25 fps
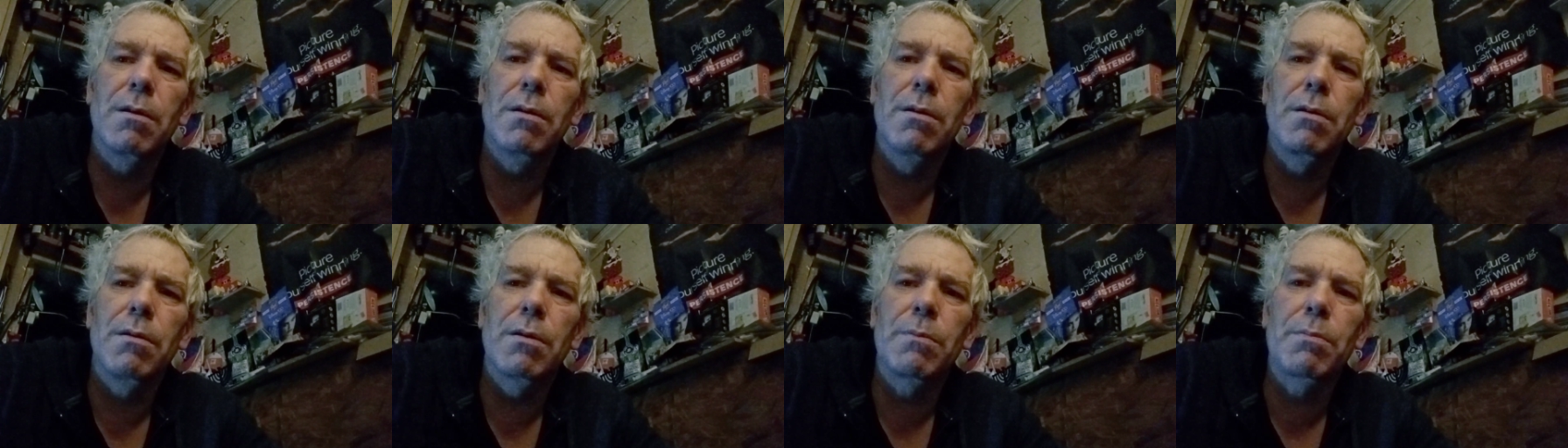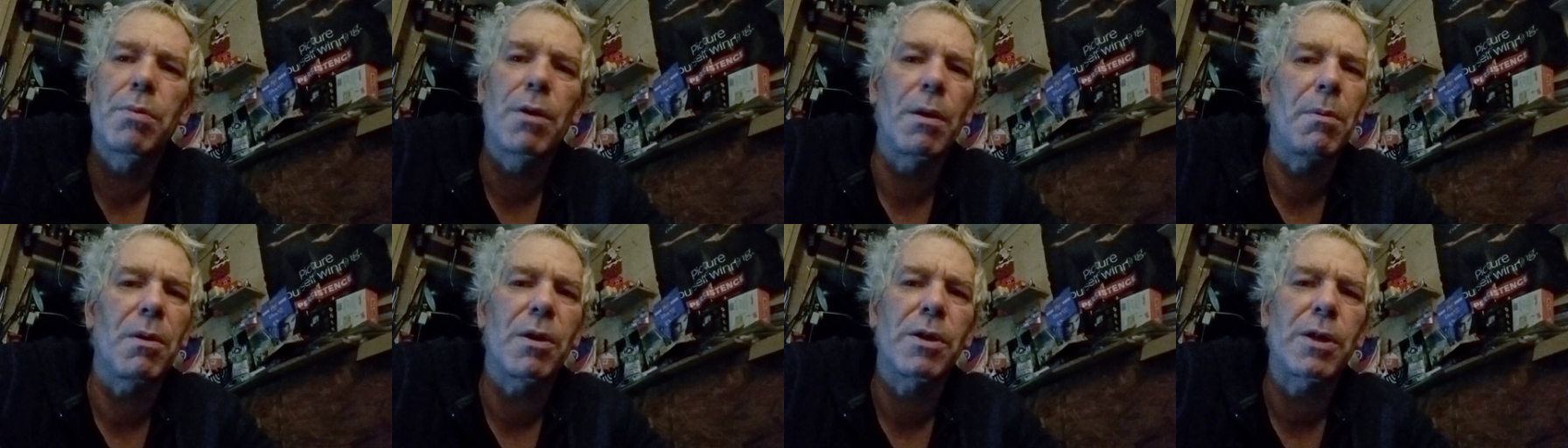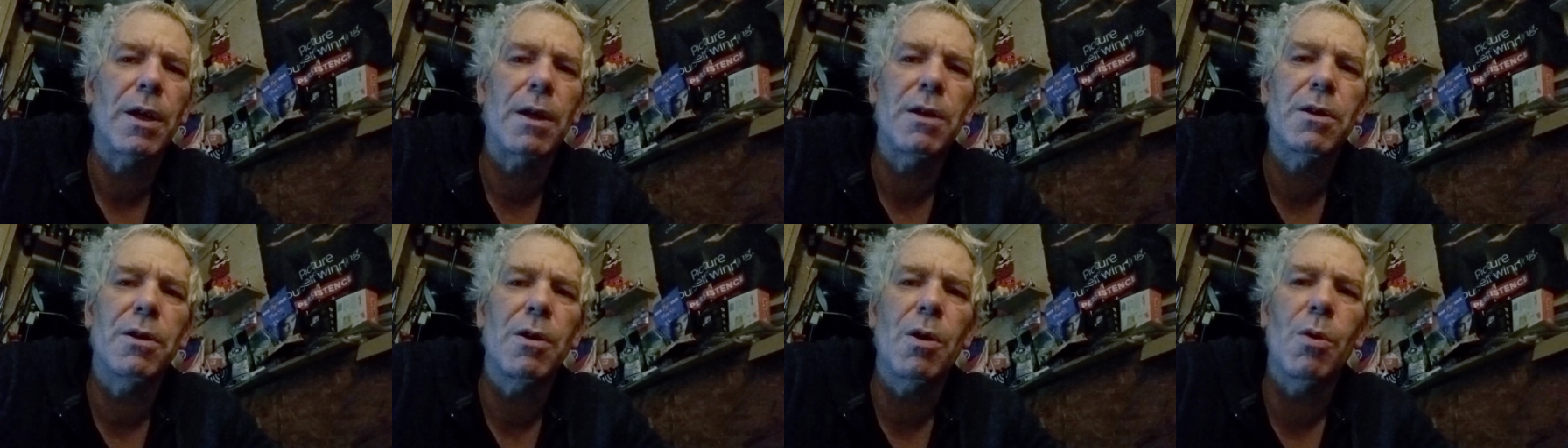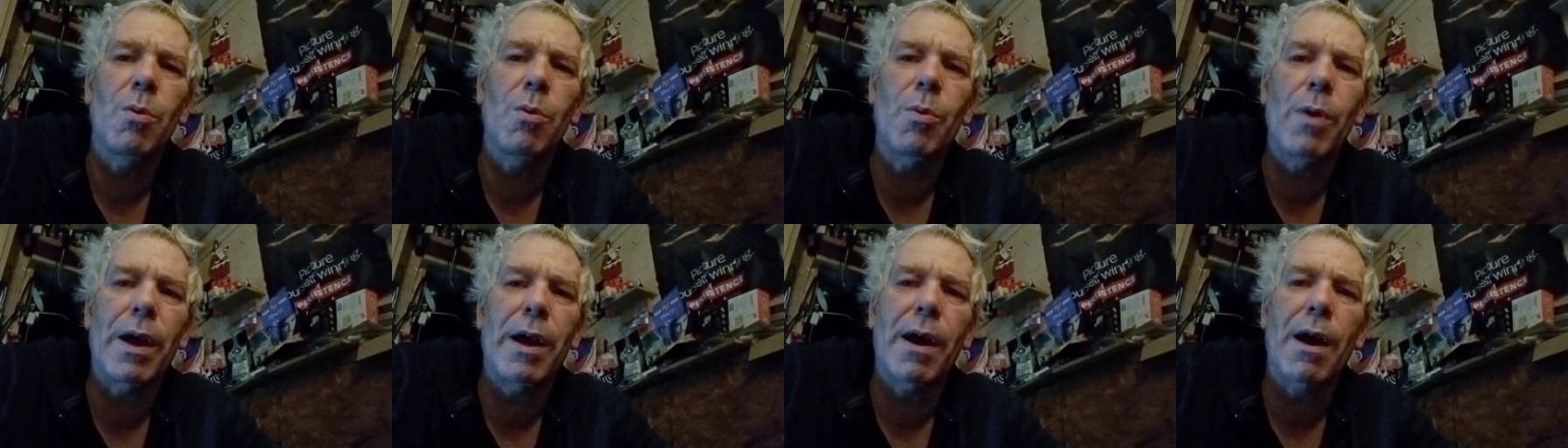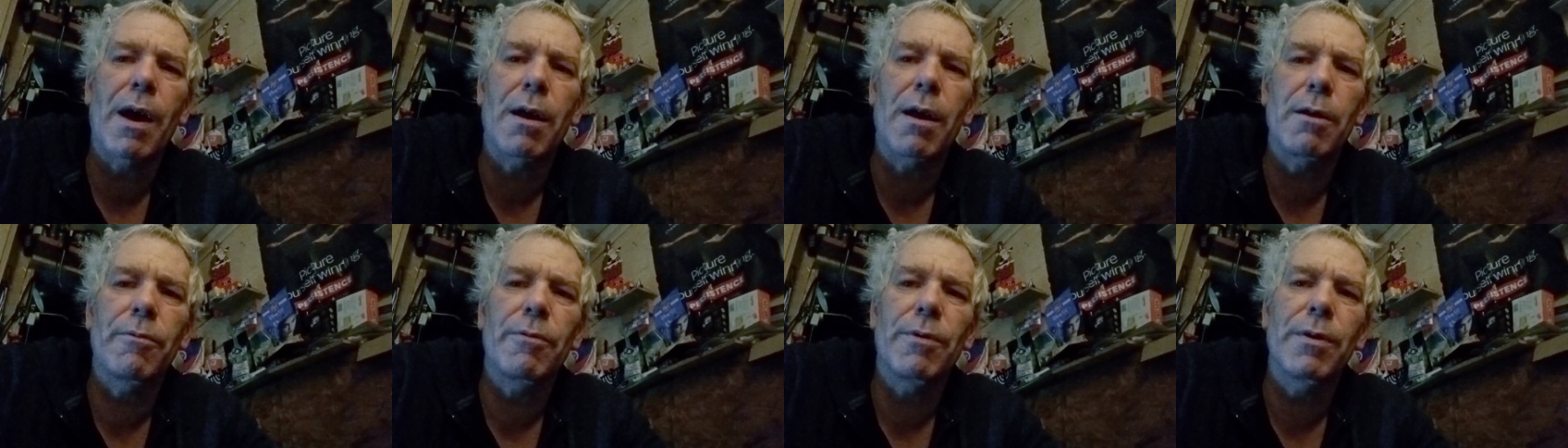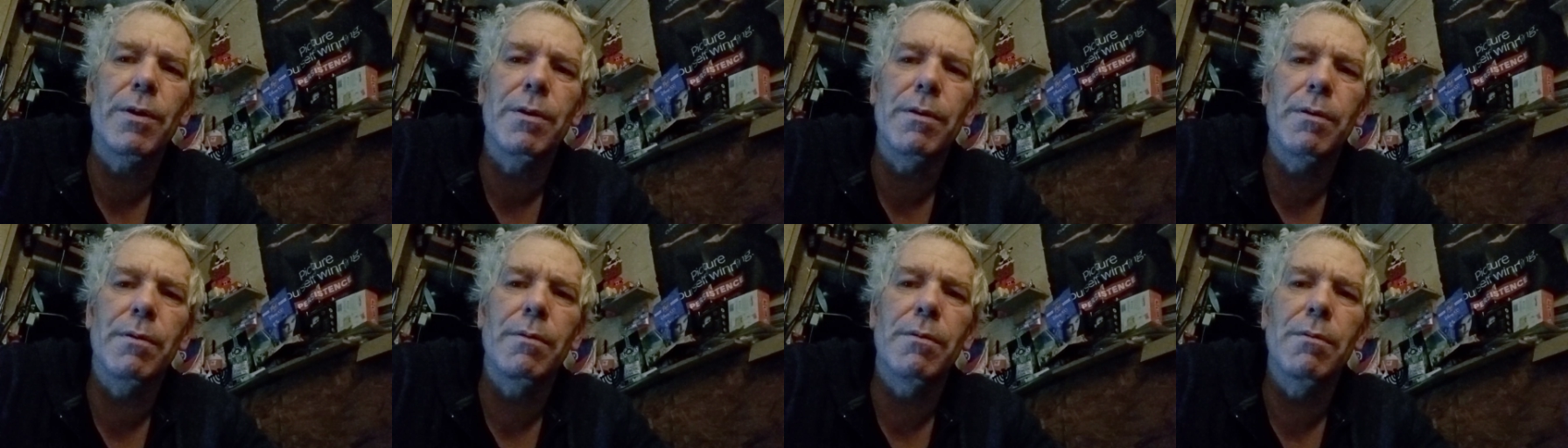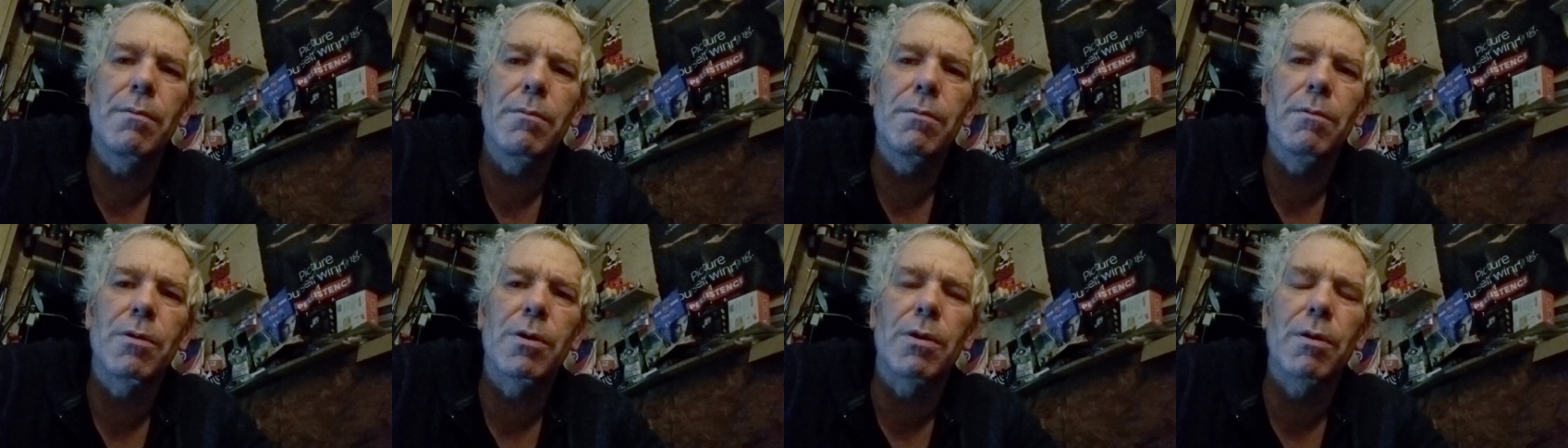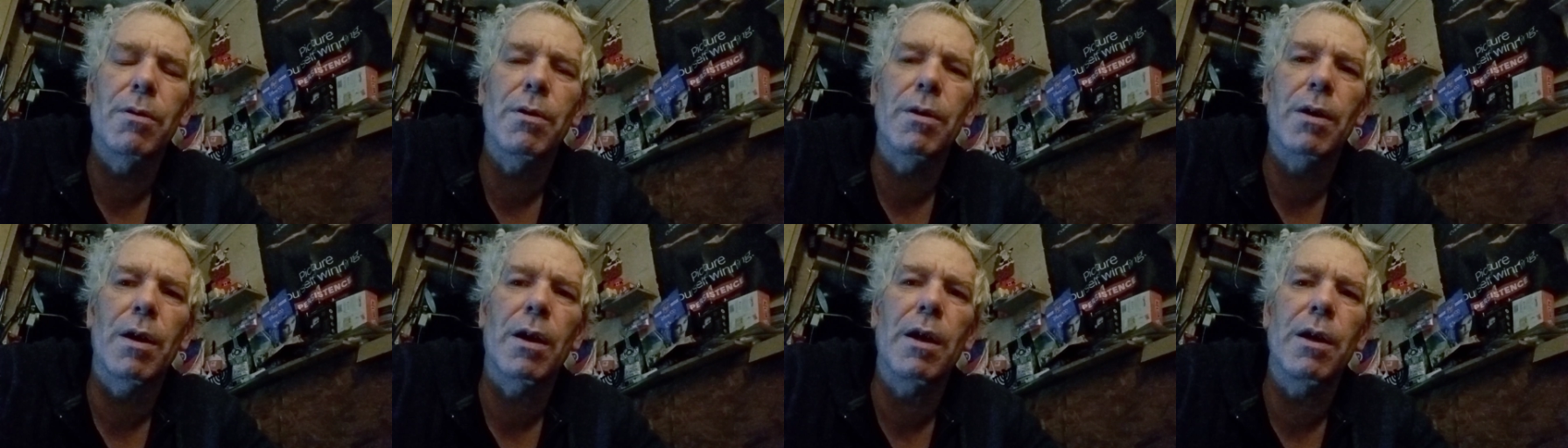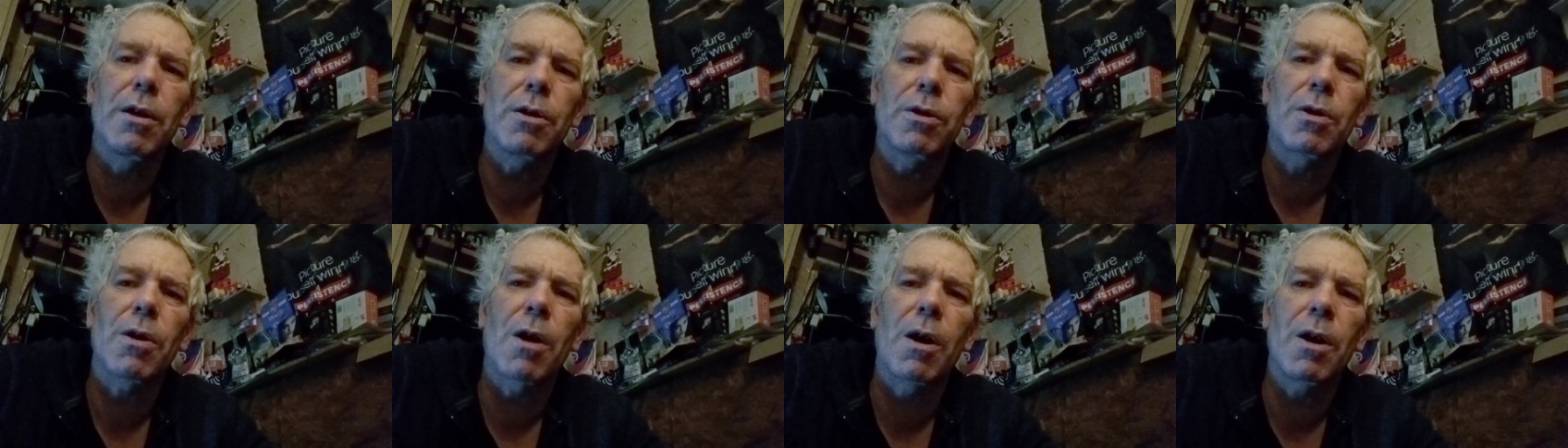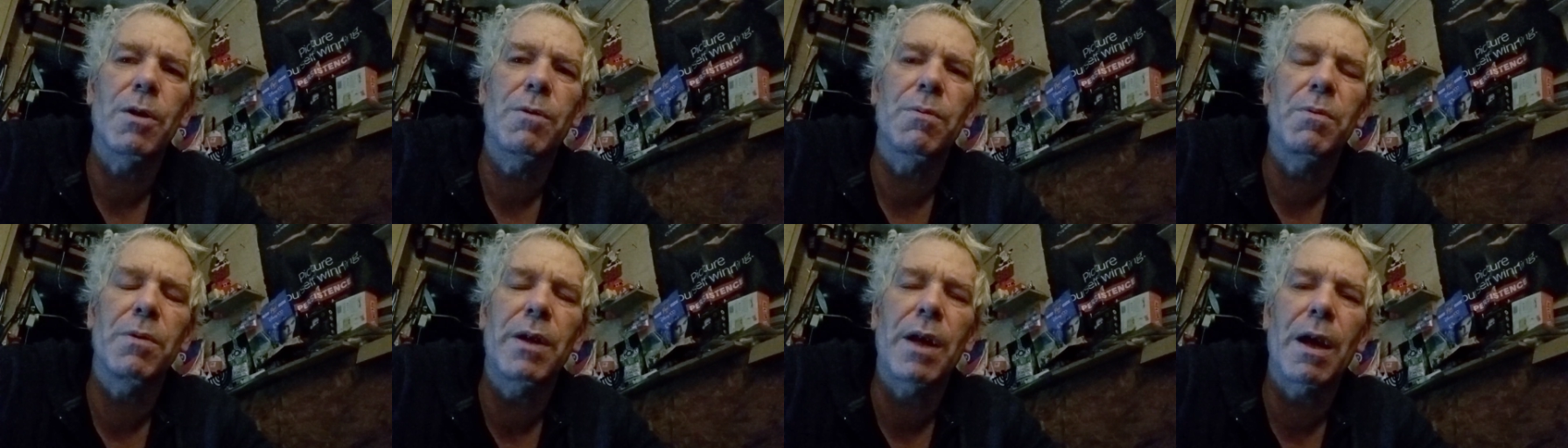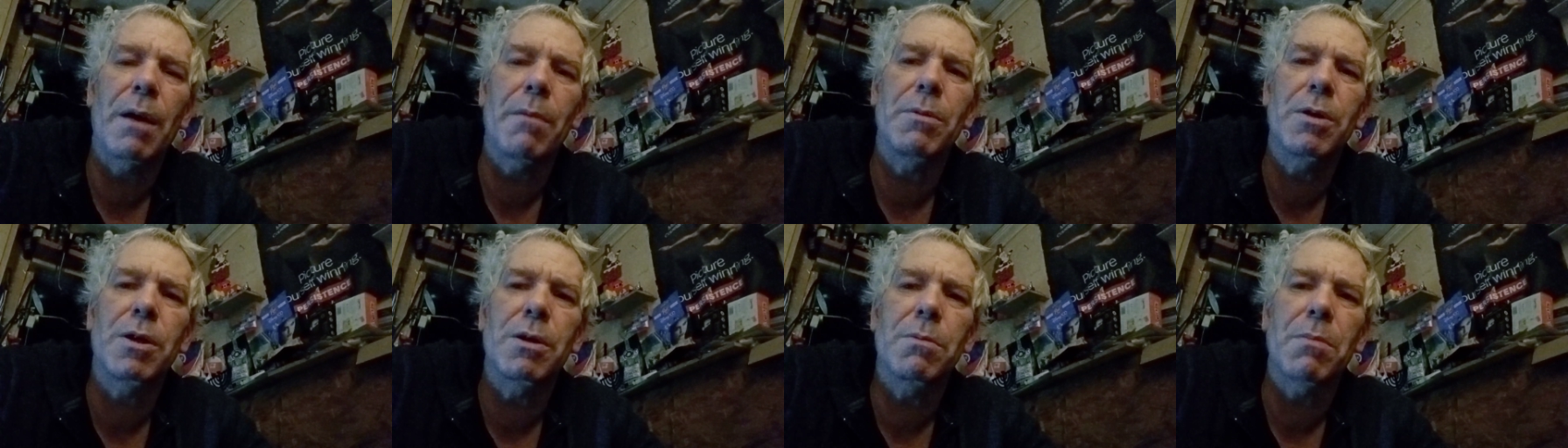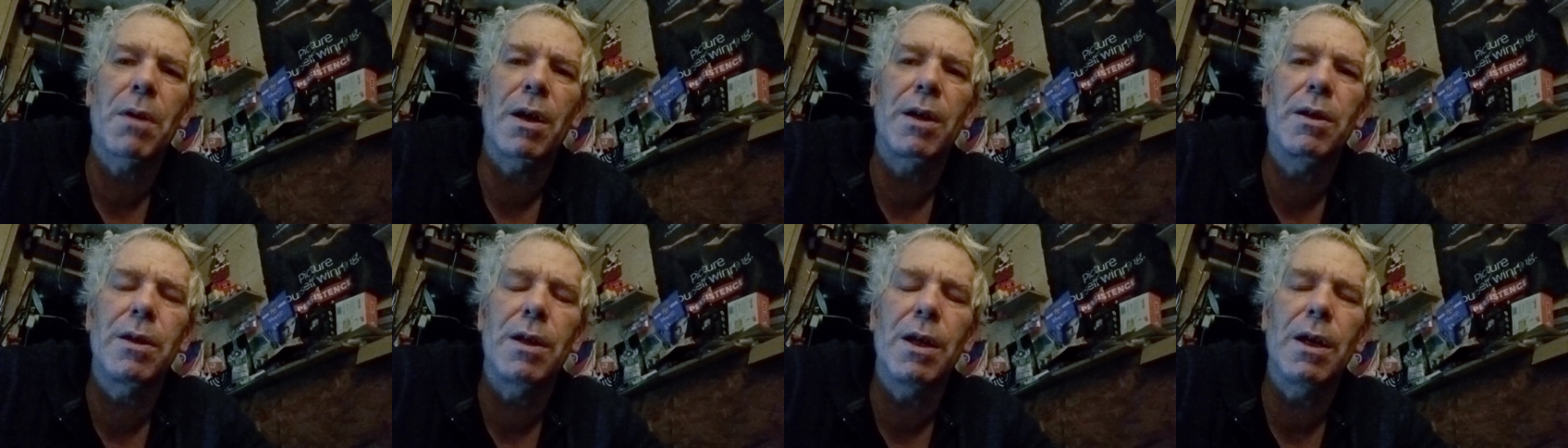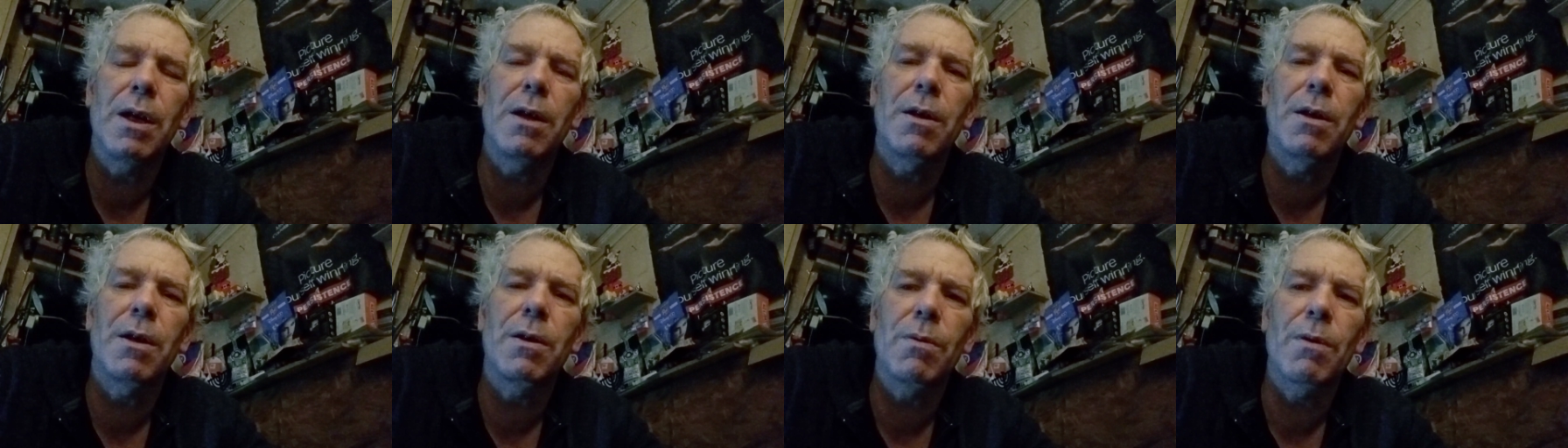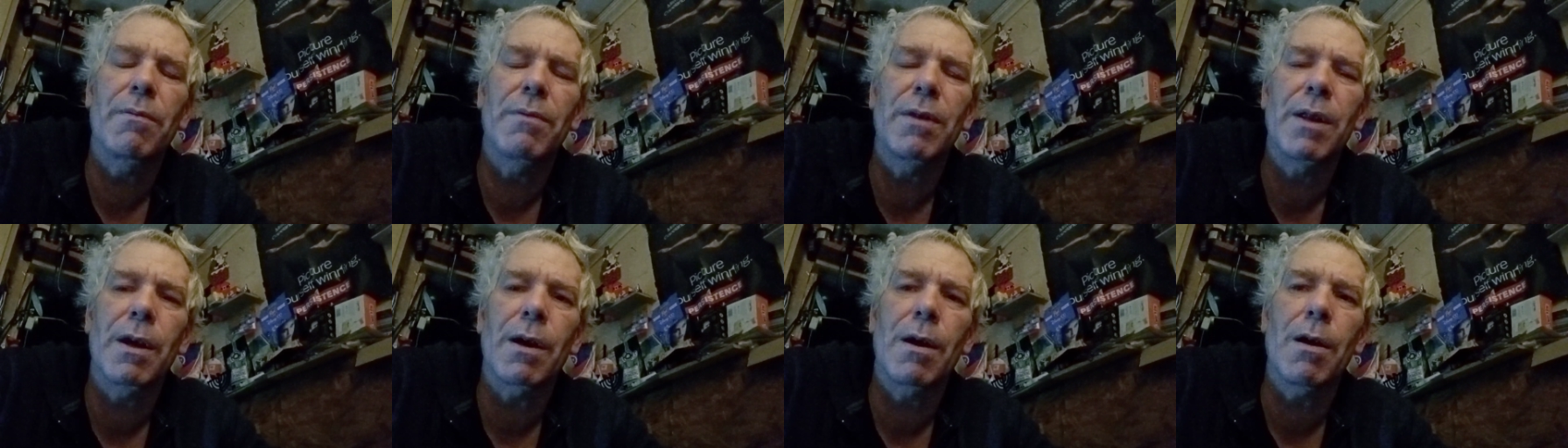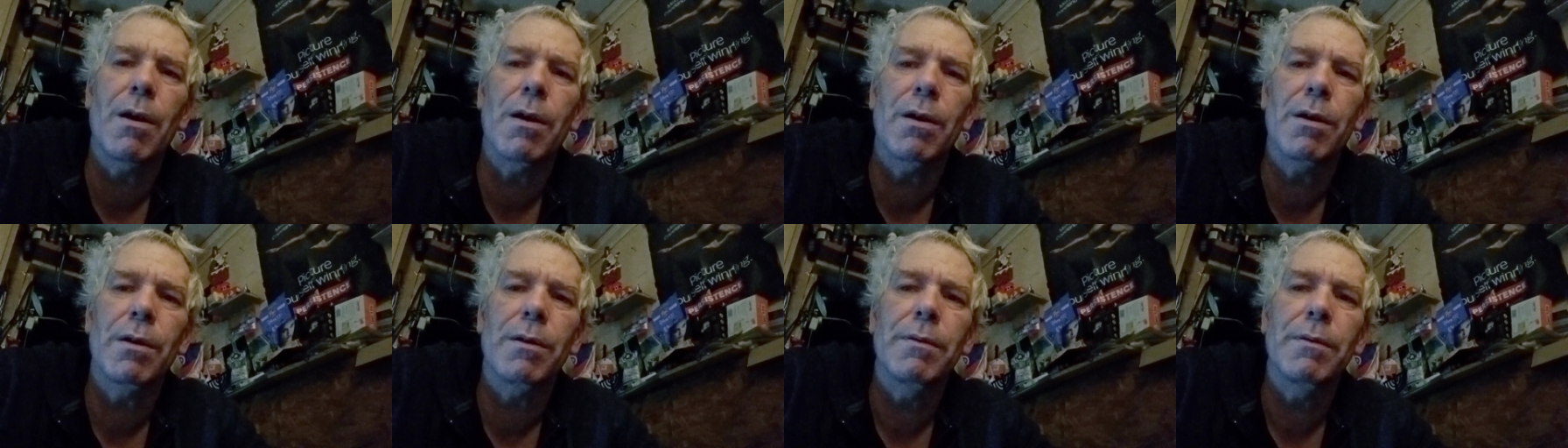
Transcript: pretty much has no way out of it. So they're going to get charged for damaging my teeth, whoever they are.